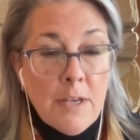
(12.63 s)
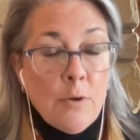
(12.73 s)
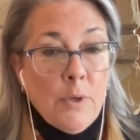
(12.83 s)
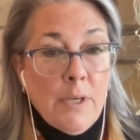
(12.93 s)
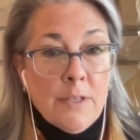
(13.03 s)

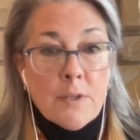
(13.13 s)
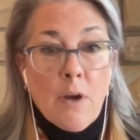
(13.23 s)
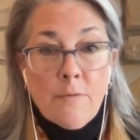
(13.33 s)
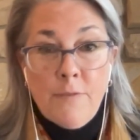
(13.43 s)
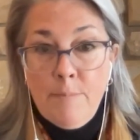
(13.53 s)
who is
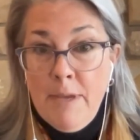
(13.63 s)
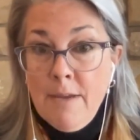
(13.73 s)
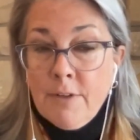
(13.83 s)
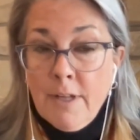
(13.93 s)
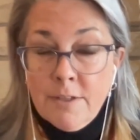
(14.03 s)
our
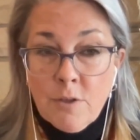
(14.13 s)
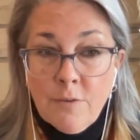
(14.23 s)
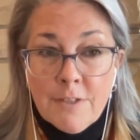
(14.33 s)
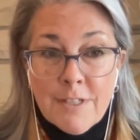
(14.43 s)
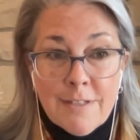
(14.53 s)
VP of Client
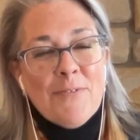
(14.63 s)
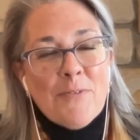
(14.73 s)
Services.